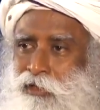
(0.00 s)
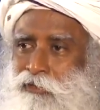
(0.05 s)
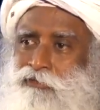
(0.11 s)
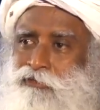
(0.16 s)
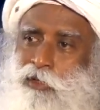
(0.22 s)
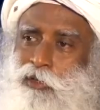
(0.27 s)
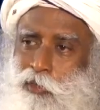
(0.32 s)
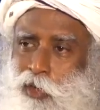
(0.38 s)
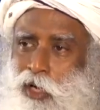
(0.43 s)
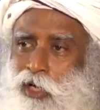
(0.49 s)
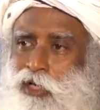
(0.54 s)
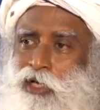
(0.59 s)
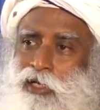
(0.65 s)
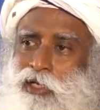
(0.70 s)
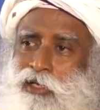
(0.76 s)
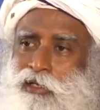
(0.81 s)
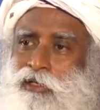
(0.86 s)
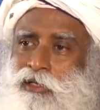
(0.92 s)
For
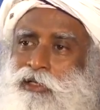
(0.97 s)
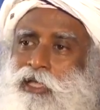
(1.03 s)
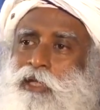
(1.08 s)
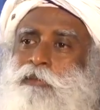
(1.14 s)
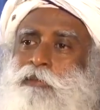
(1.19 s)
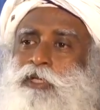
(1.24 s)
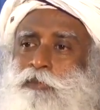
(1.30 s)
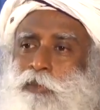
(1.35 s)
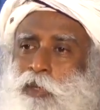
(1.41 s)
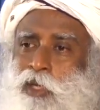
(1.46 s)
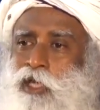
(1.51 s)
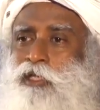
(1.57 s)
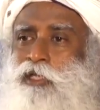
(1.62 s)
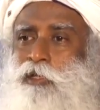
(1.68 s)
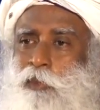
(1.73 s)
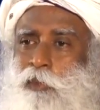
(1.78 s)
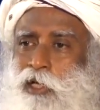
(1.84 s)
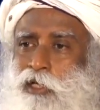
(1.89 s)
walking, there must be
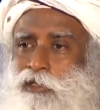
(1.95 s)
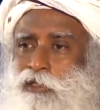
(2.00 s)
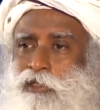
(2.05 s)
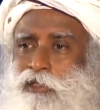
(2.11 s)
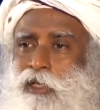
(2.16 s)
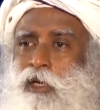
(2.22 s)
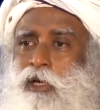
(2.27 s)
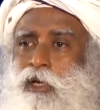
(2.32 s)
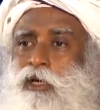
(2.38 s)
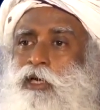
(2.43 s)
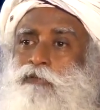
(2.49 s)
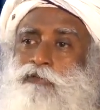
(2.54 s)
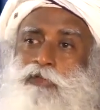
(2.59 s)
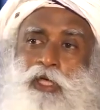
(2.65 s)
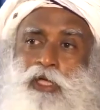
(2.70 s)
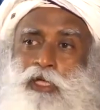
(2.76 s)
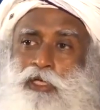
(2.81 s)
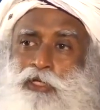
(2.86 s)
another place. If
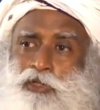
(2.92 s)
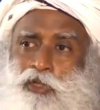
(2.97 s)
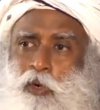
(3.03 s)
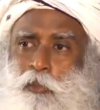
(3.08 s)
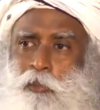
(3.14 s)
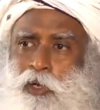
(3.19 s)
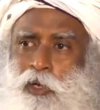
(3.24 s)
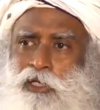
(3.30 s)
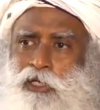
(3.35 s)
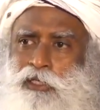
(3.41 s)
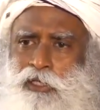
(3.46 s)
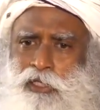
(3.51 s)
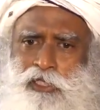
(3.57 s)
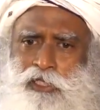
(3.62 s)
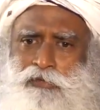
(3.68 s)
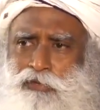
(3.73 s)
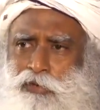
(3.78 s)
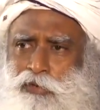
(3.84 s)
there is no place,
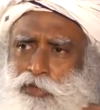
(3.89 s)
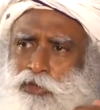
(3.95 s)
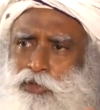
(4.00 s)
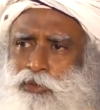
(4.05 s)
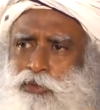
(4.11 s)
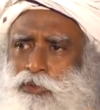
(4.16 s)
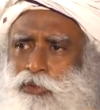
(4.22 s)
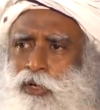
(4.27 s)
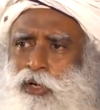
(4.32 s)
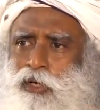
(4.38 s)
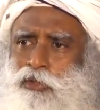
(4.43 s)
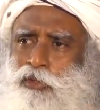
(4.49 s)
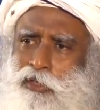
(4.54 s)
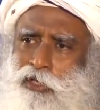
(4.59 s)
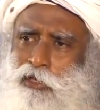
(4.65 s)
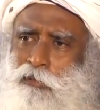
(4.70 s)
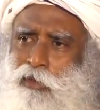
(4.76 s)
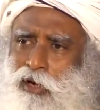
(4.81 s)
it's for you to
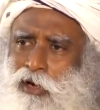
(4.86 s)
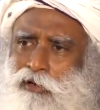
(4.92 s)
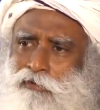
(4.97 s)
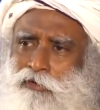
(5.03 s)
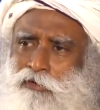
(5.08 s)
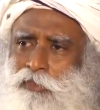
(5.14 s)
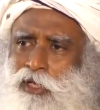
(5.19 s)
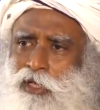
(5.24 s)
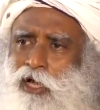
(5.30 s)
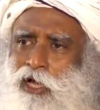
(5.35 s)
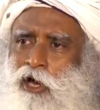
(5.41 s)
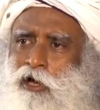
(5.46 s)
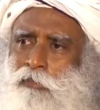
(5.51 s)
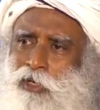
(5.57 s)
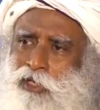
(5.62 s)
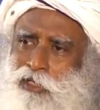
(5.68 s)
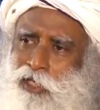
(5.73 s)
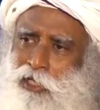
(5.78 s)
demand from the
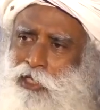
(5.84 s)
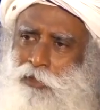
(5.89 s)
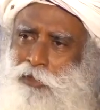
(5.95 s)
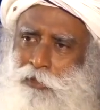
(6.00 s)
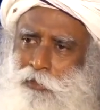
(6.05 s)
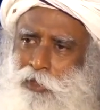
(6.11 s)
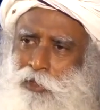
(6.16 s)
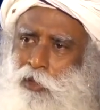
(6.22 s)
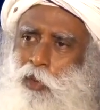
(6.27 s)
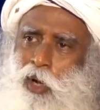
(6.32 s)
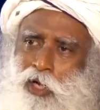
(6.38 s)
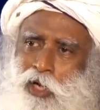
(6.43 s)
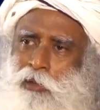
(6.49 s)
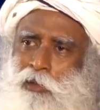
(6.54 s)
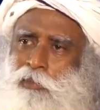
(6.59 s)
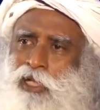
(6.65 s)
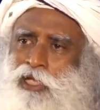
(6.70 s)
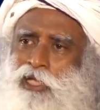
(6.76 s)
government, there must be a
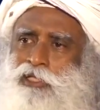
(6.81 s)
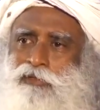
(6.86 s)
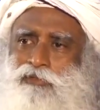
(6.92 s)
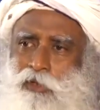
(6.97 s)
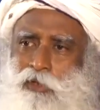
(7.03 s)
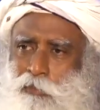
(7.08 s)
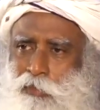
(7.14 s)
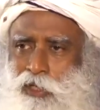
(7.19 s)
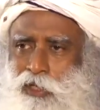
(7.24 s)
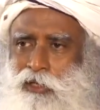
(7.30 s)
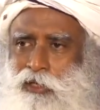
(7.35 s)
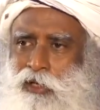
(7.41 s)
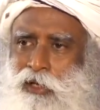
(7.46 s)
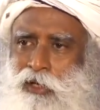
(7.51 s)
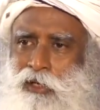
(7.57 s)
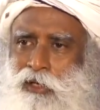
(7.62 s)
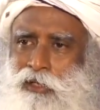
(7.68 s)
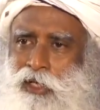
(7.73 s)
walking place for me,
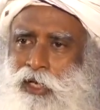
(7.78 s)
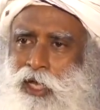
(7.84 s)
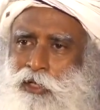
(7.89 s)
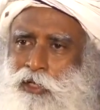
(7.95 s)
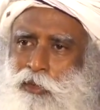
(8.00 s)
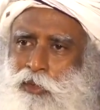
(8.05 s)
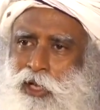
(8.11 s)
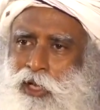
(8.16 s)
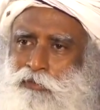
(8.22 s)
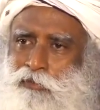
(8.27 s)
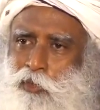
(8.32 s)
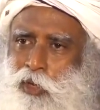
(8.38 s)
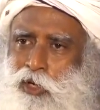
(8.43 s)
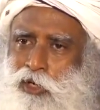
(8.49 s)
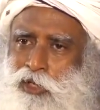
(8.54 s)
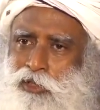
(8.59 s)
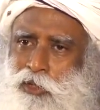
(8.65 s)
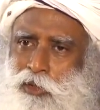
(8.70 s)
that I don't have to
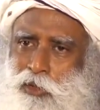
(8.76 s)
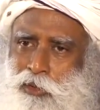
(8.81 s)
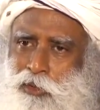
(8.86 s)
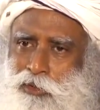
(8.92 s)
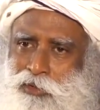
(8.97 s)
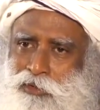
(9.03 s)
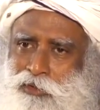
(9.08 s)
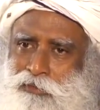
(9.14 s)
walk on the road.